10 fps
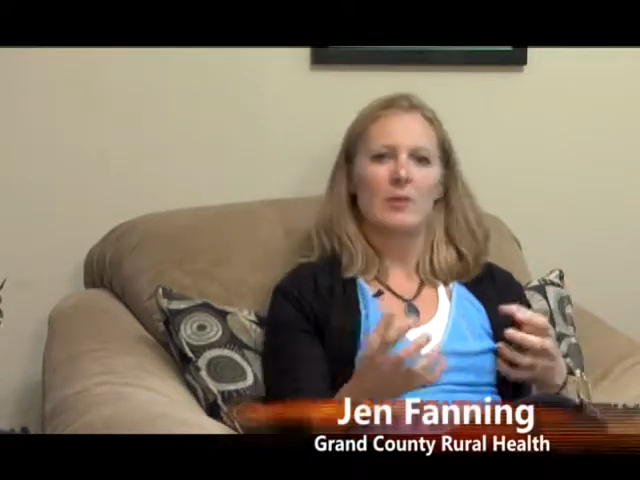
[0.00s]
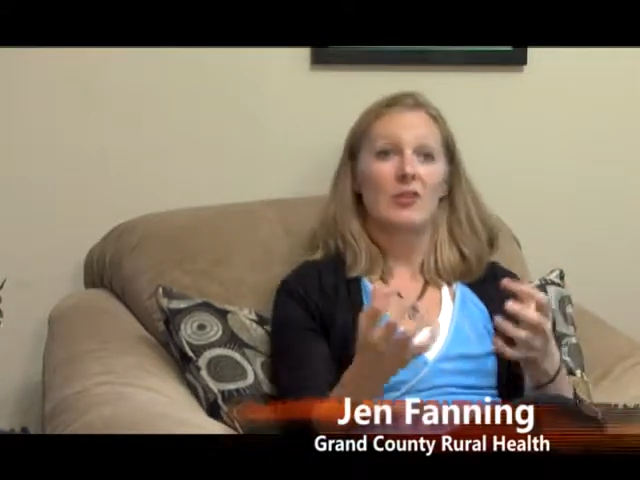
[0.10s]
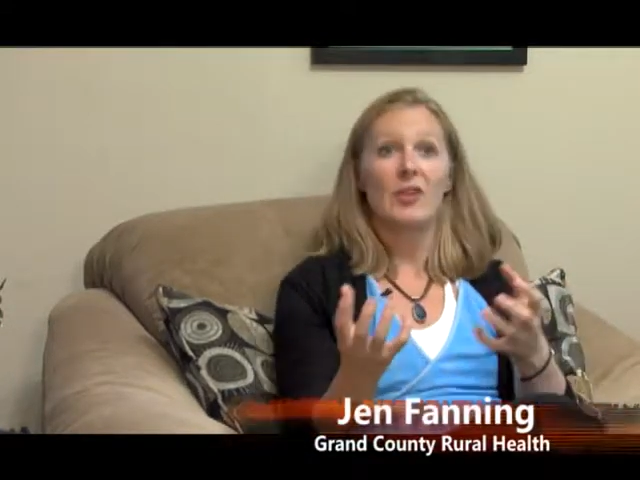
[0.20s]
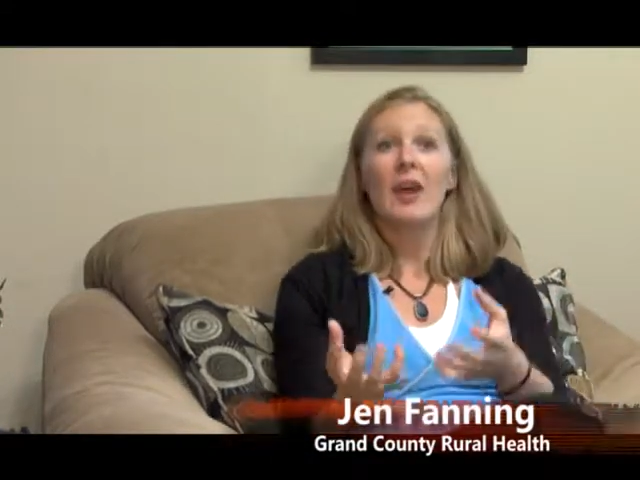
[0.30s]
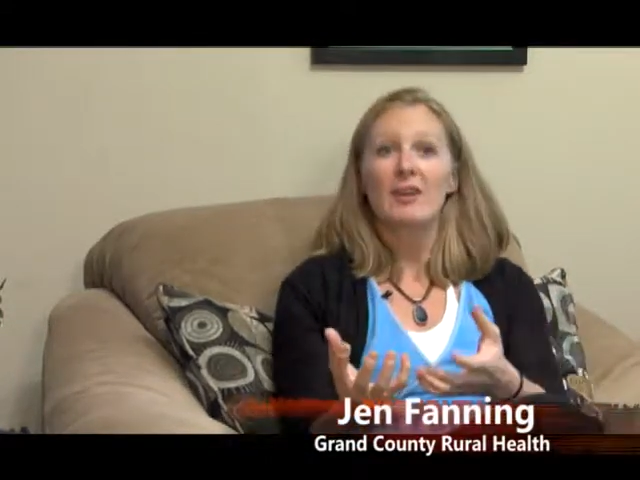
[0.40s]

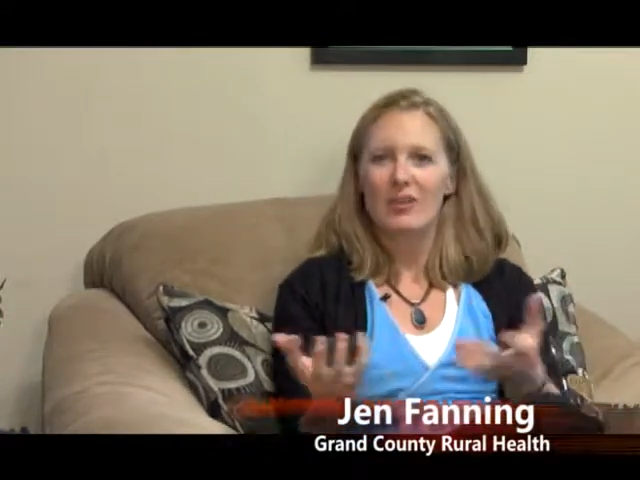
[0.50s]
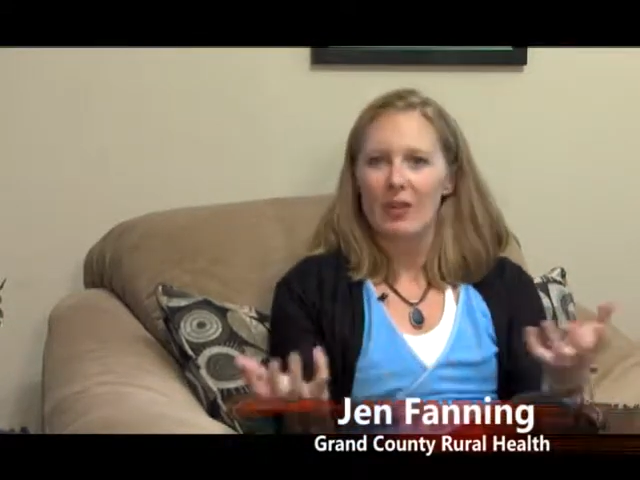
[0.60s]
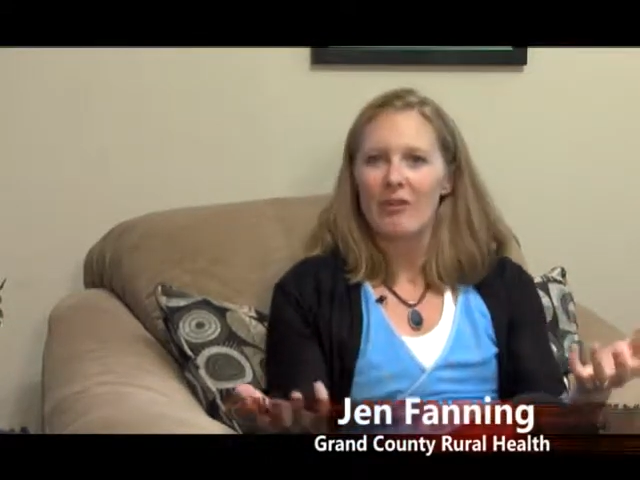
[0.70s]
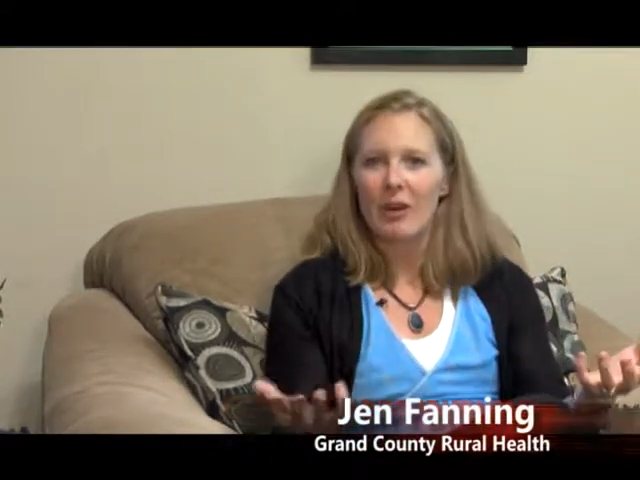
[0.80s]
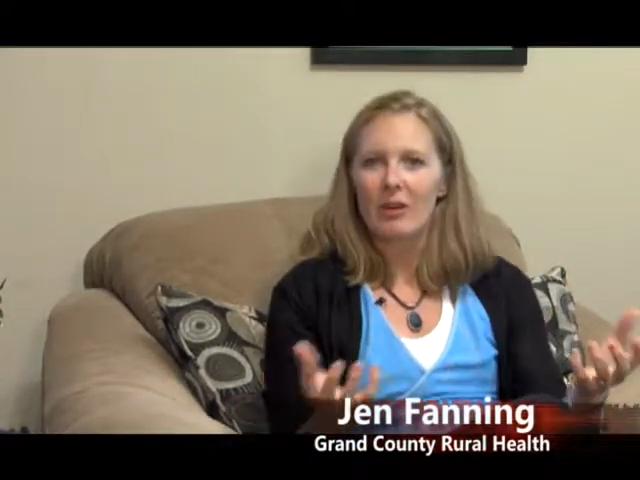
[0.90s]
sex
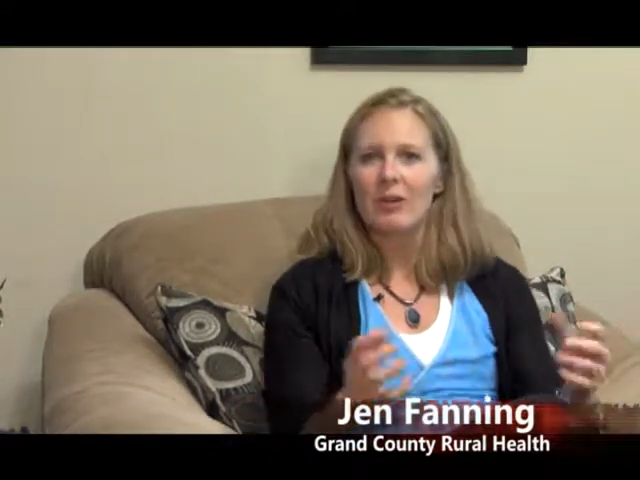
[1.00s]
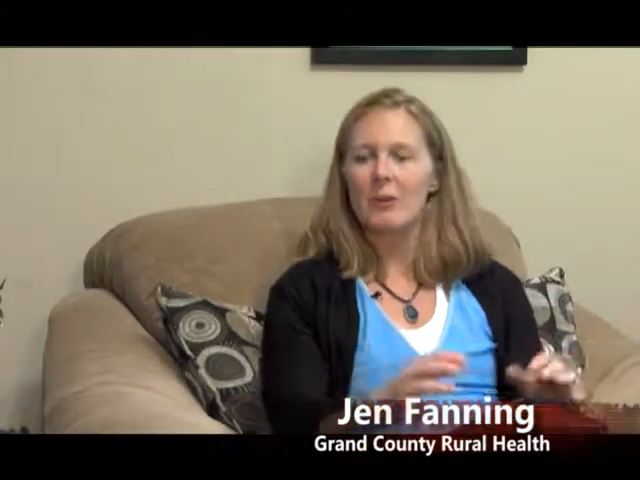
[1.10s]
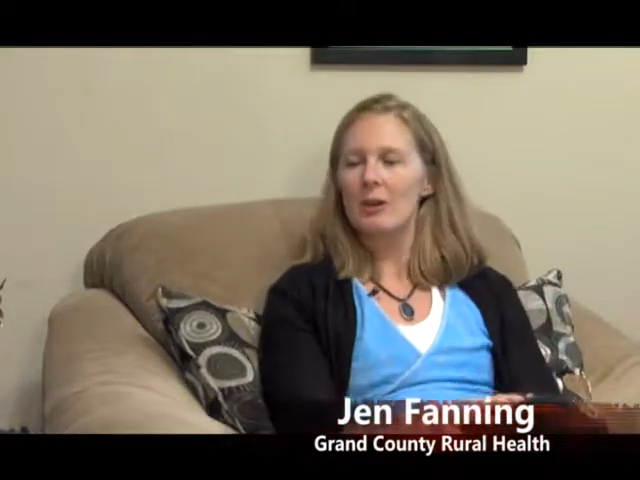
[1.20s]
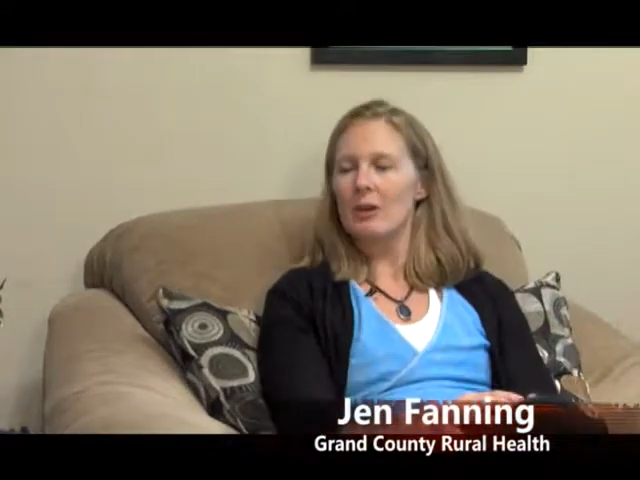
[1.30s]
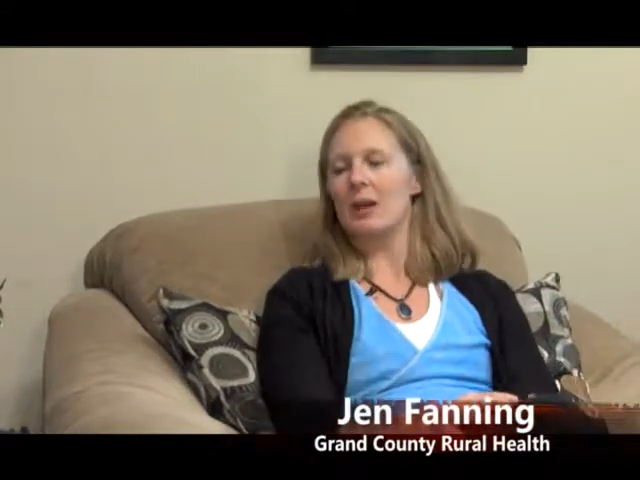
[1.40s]
of our
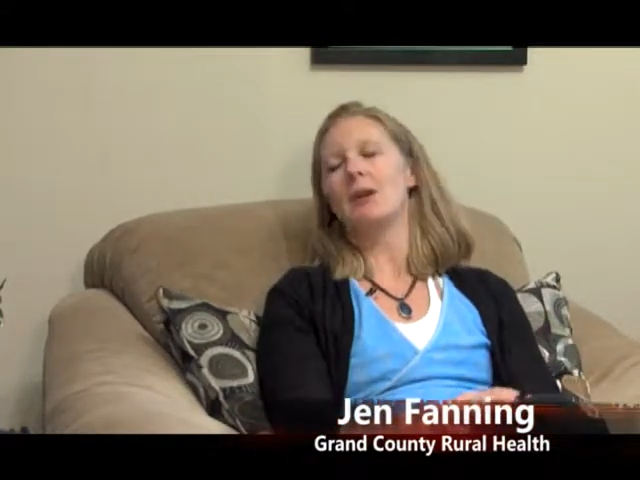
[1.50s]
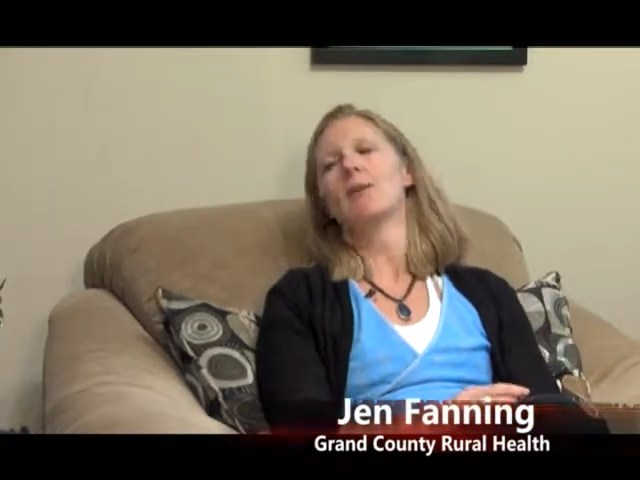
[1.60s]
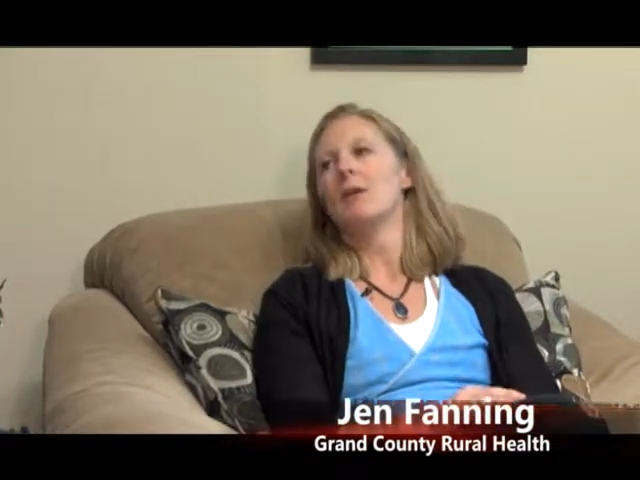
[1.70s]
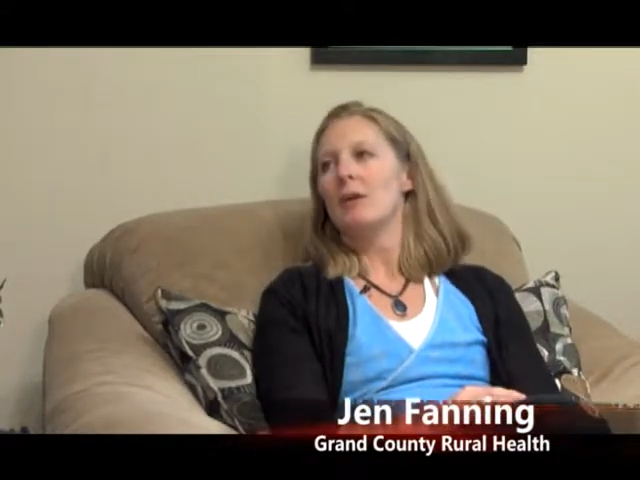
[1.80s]
community,